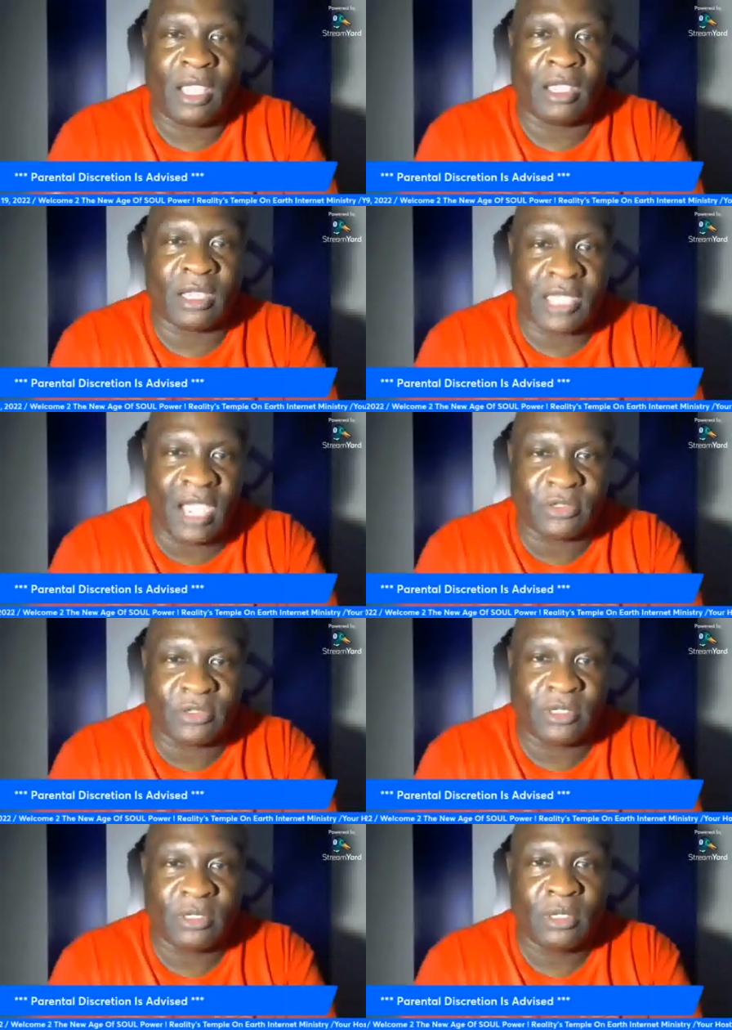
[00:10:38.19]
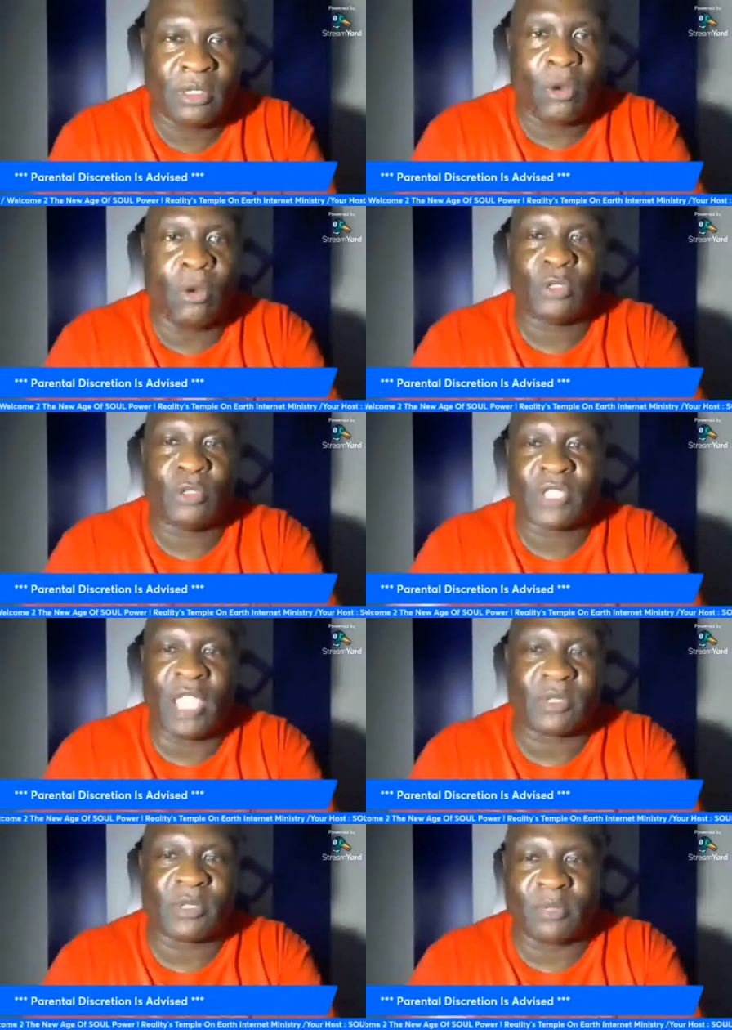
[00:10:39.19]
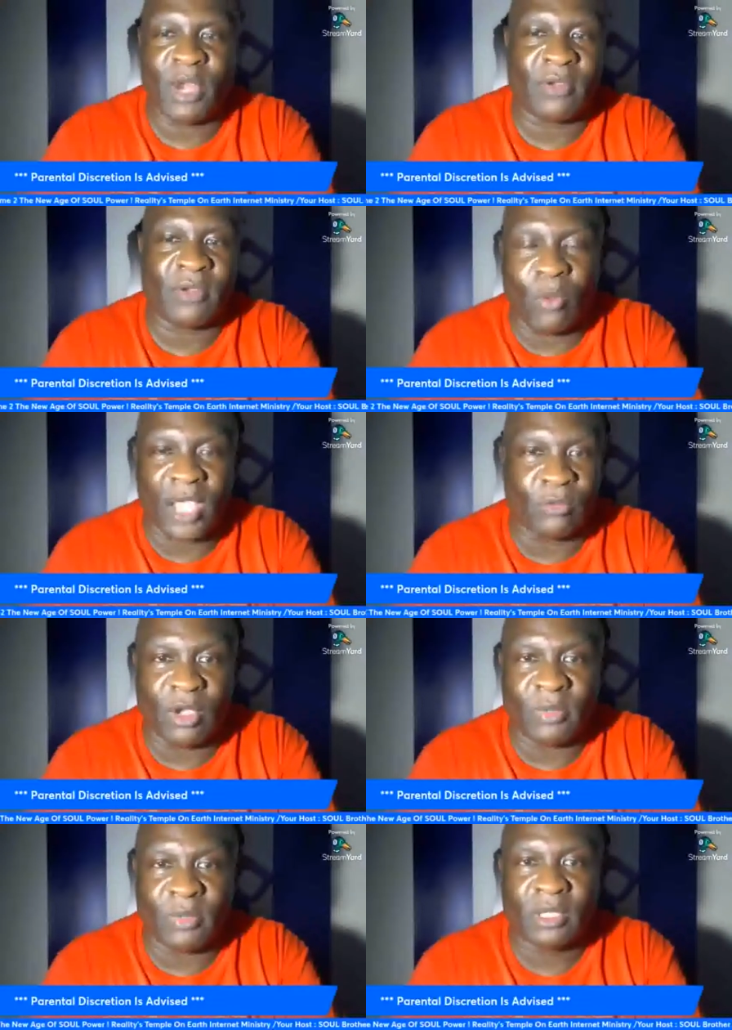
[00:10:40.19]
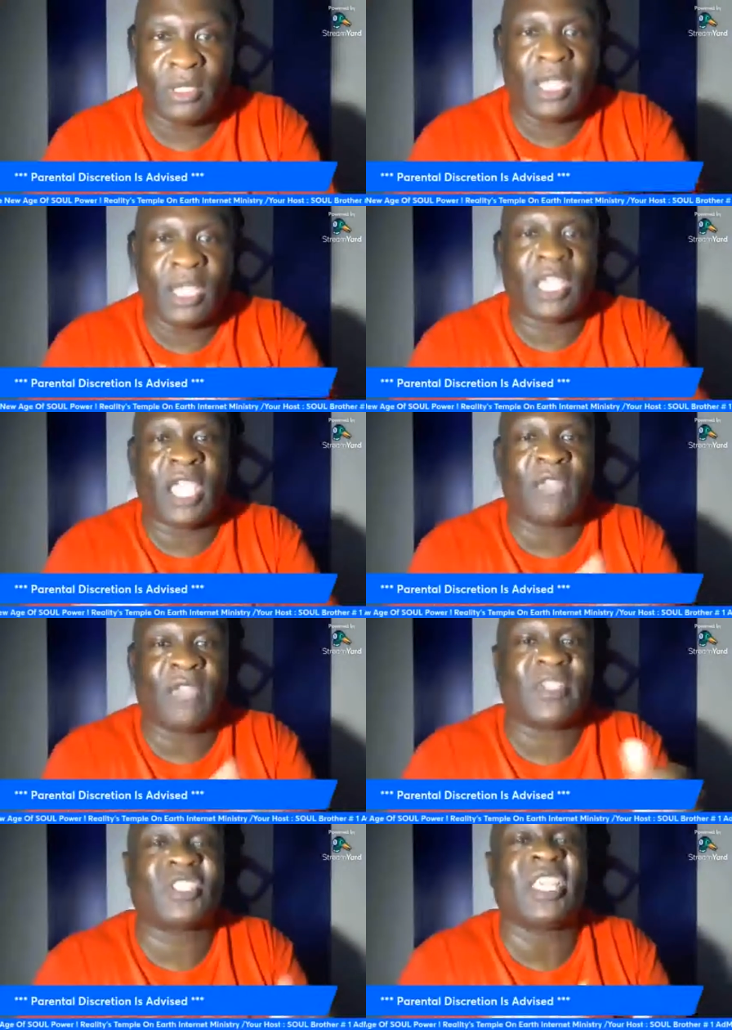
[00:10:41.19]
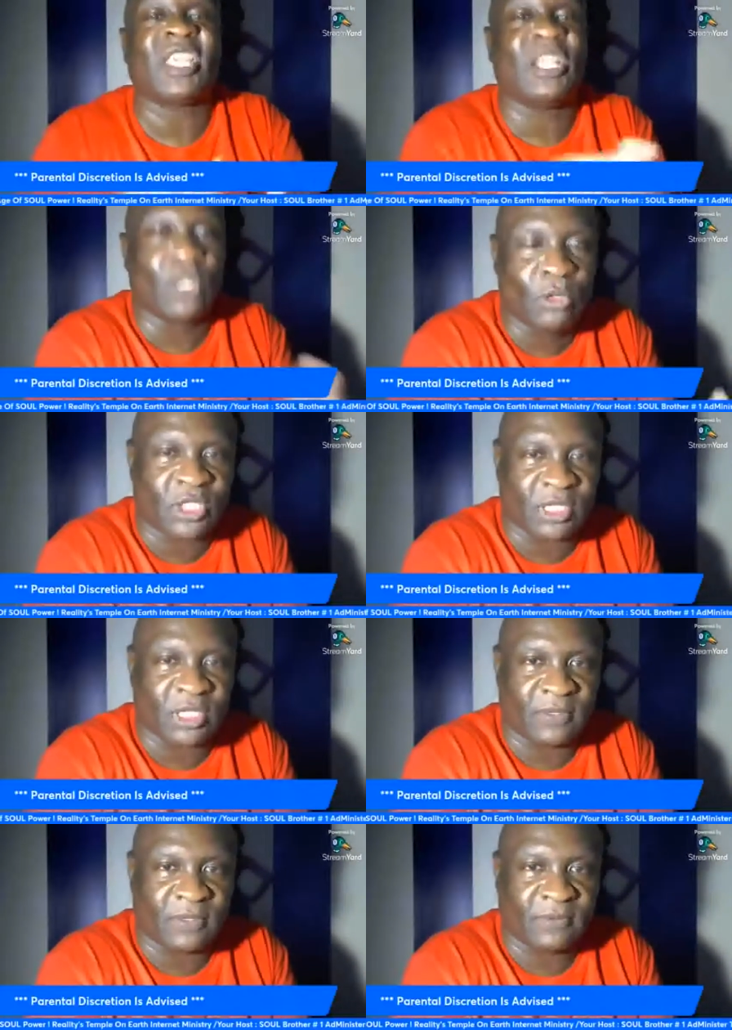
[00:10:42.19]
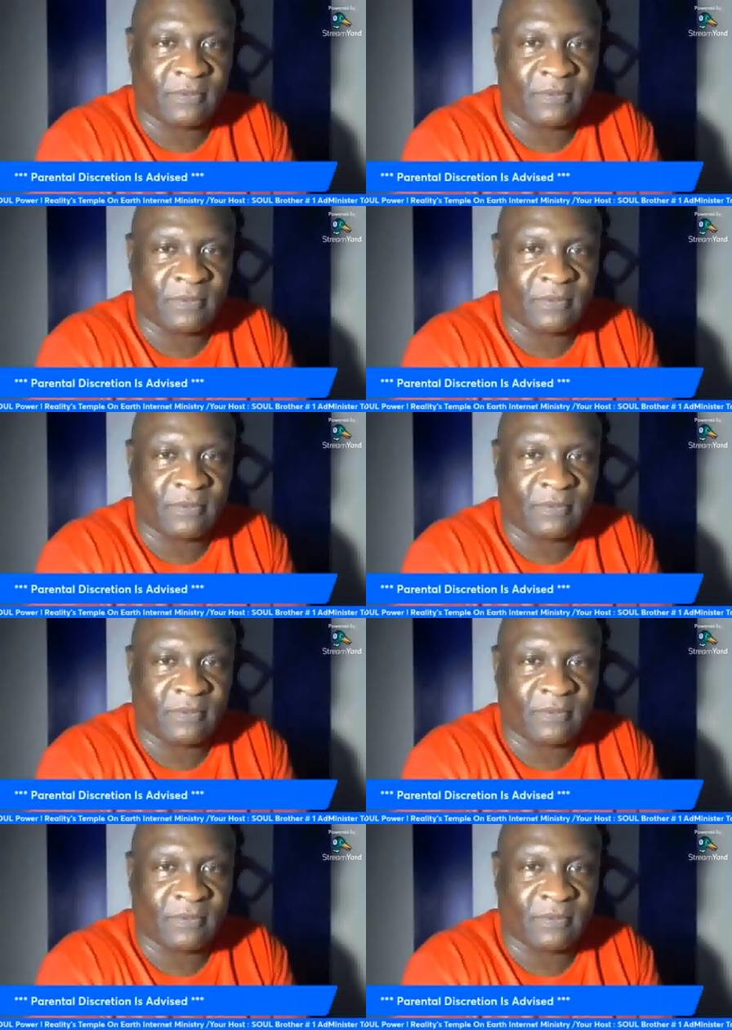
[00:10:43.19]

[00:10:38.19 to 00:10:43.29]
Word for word: a counter or you was able to marry a white woman it gave us the illusion